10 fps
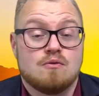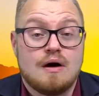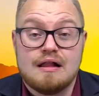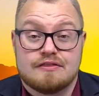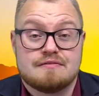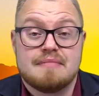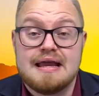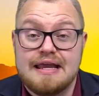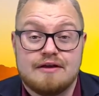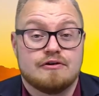wealth and
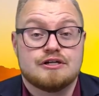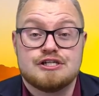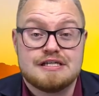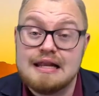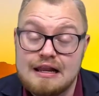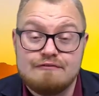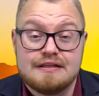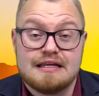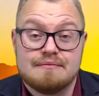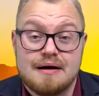making riches and
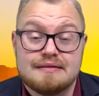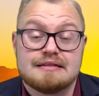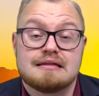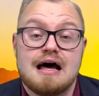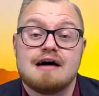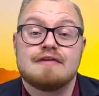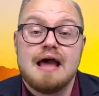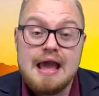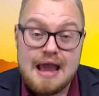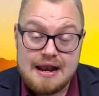living the abundant life.
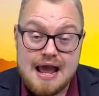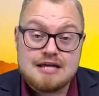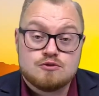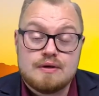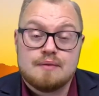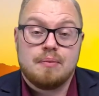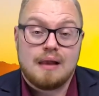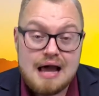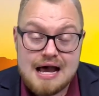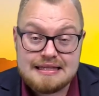And as we apply